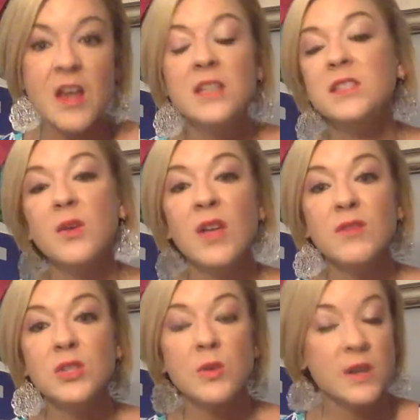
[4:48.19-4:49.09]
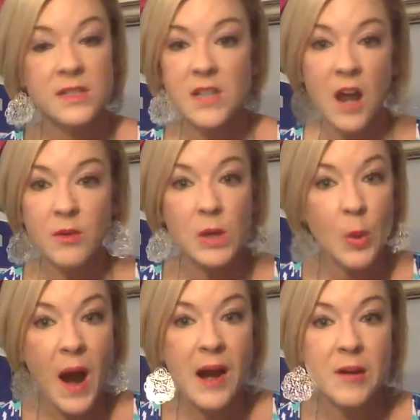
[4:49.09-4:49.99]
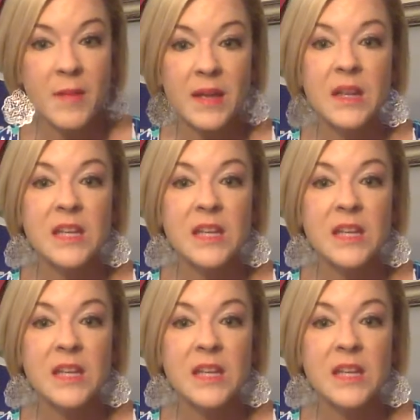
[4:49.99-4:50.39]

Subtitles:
So inventory is not a requirement.